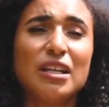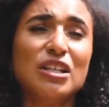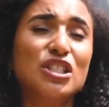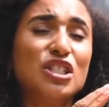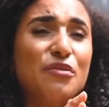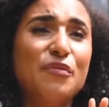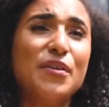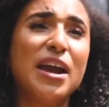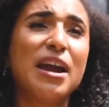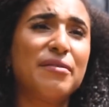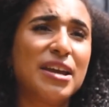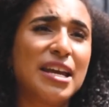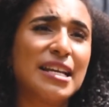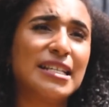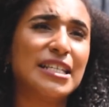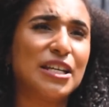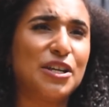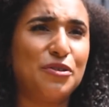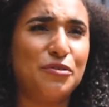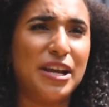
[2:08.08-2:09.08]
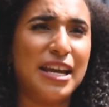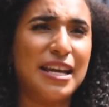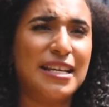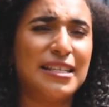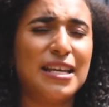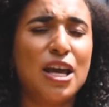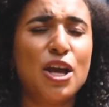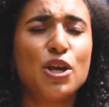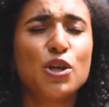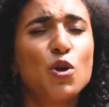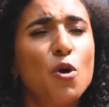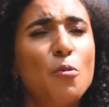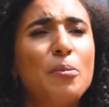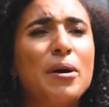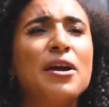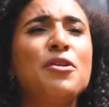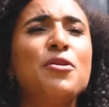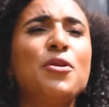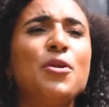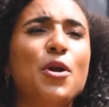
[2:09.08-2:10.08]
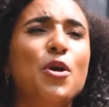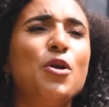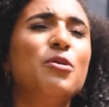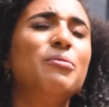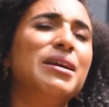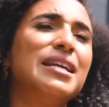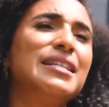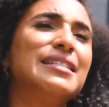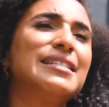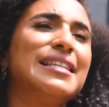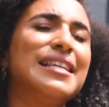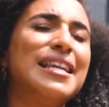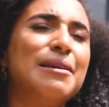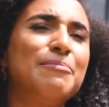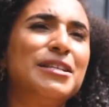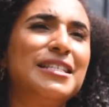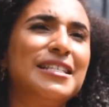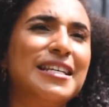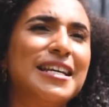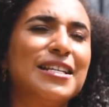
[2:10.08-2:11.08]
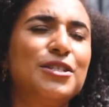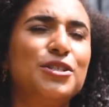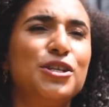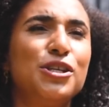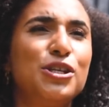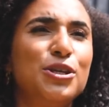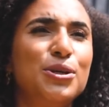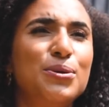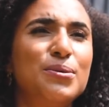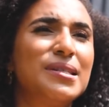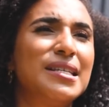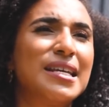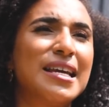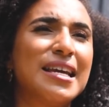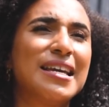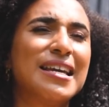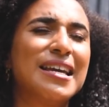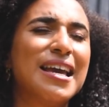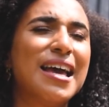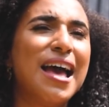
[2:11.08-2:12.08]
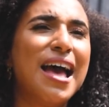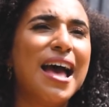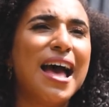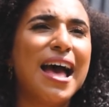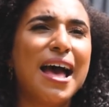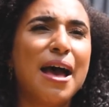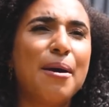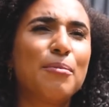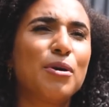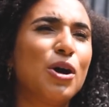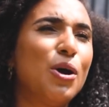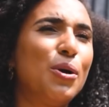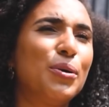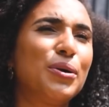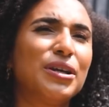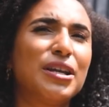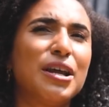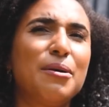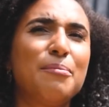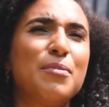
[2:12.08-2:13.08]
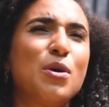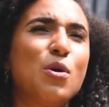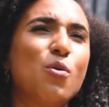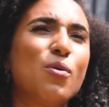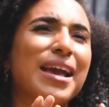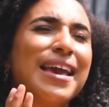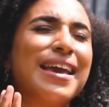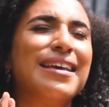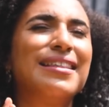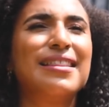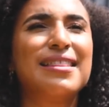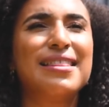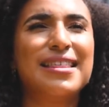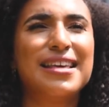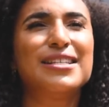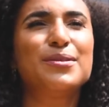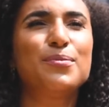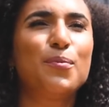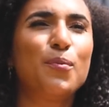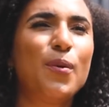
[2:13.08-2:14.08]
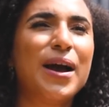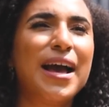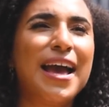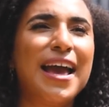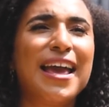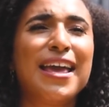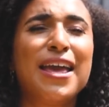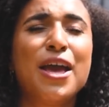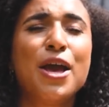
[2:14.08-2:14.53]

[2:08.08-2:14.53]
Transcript: to varying degrees, you're by no means limited to using coconut milk in this way.